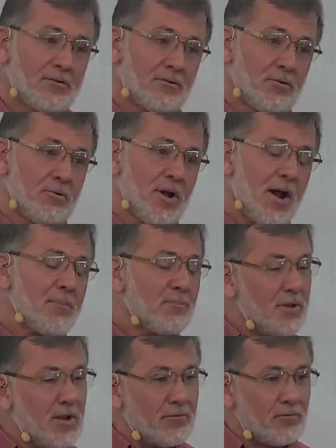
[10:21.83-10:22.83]
to not
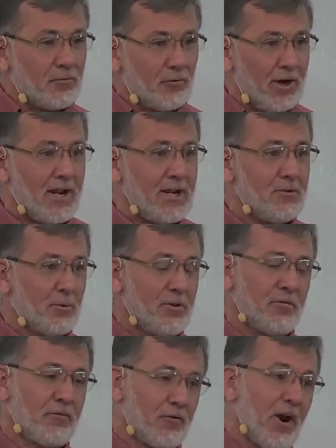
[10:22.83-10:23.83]
be afraid
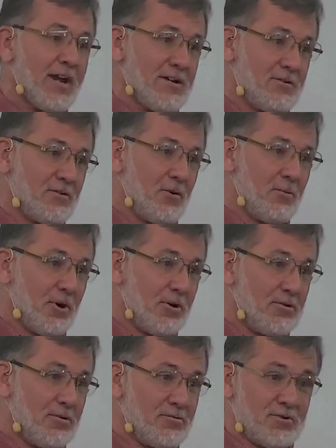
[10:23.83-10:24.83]
with fright to
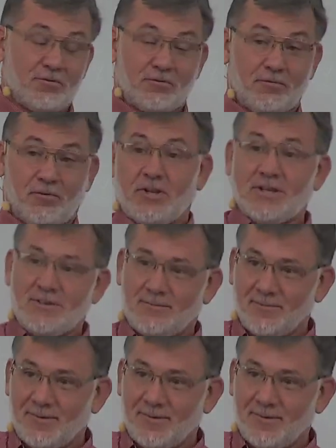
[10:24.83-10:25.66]
where you just flee.